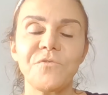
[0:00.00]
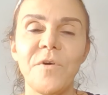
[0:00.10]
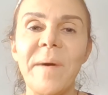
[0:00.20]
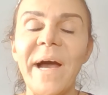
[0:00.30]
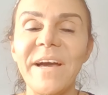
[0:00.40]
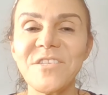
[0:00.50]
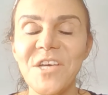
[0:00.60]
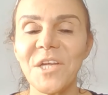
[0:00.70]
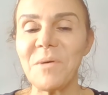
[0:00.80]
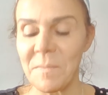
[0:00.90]
for my
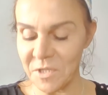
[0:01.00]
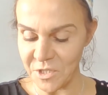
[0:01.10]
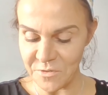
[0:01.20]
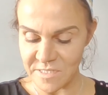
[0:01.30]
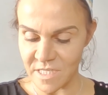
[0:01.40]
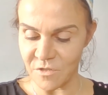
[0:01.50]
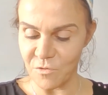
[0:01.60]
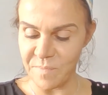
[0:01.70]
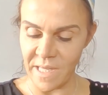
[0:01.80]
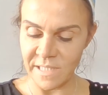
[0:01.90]
eyeshadow, I'm going to use a
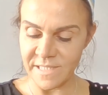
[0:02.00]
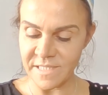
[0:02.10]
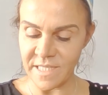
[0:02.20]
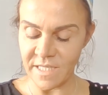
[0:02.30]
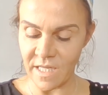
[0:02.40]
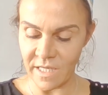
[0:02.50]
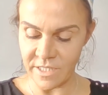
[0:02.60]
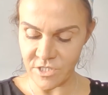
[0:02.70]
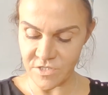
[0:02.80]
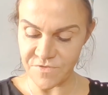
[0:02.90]
new palette that I
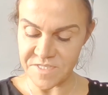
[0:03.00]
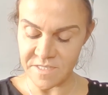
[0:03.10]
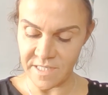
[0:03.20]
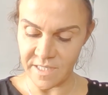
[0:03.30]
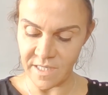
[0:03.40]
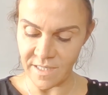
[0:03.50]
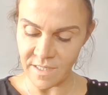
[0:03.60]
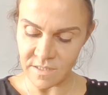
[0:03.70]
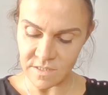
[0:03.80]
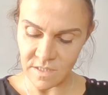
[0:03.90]
just recently
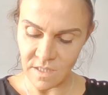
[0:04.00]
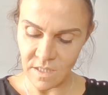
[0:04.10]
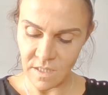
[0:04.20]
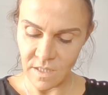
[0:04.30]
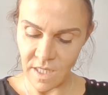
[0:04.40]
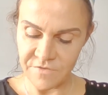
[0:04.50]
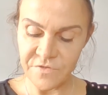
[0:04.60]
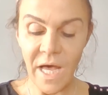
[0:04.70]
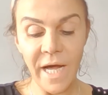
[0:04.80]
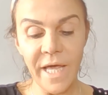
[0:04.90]
got.
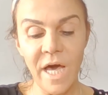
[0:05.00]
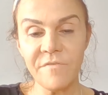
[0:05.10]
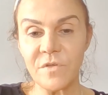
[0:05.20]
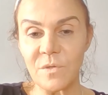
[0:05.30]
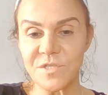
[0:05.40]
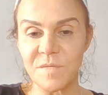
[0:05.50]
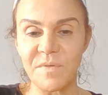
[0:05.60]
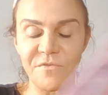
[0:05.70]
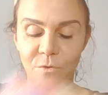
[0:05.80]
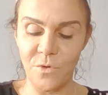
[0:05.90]
I have used it
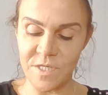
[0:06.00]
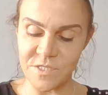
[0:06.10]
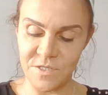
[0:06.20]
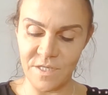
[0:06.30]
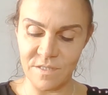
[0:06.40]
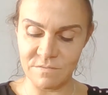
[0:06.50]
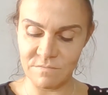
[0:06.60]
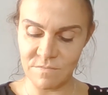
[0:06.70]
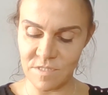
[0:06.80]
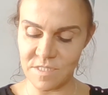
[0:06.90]
before, as you can
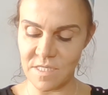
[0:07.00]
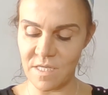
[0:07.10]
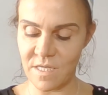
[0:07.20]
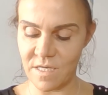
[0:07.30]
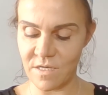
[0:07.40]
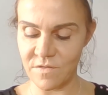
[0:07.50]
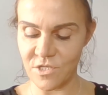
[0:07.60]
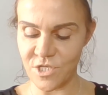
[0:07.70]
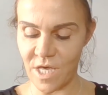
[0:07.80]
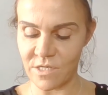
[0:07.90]
see here in the
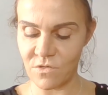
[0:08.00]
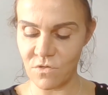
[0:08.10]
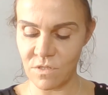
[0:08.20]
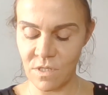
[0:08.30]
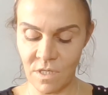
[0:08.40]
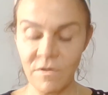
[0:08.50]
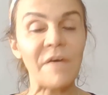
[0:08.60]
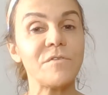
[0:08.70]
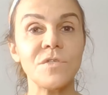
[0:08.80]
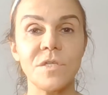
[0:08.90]
shadow.
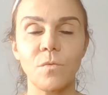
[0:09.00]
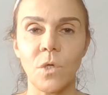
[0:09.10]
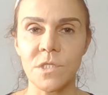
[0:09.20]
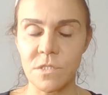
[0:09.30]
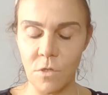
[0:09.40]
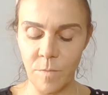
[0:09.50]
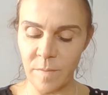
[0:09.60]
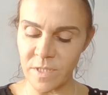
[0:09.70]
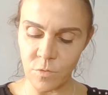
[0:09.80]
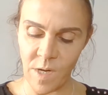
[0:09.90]
I've used it once or
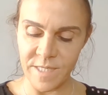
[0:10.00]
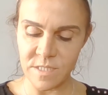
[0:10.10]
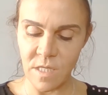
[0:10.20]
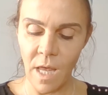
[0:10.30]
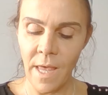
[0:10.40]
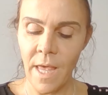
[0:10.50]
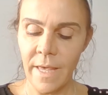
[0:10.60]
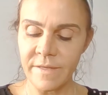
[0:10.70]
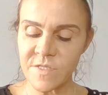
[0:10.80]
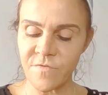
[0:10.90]
maybe twice.
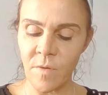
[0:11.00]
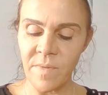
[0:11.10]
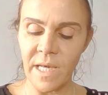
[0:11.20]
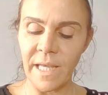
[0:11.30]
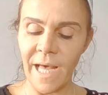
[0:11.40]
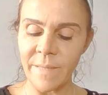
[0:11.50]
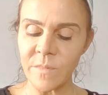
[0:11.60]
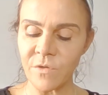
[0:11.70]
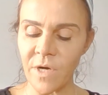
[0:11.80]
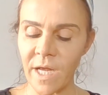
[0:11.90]
It's from Lime
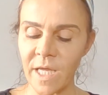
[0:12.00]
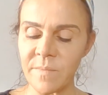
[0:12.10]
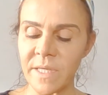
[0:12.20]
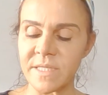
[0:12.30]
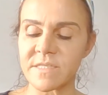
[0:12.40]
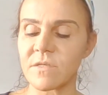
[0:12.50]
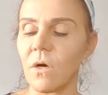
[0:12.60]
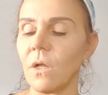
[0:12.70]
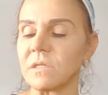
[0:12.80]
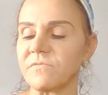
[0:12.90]
Crime. It's
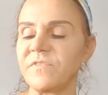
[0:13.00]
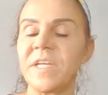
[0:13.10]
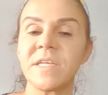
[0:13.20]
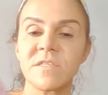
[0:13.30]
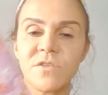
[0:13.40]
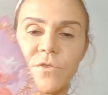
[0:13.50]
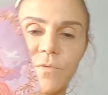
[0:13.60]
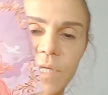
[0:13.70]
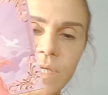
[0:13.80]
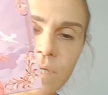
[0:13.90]
called Venus
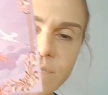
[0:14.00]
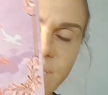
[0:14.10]
3. It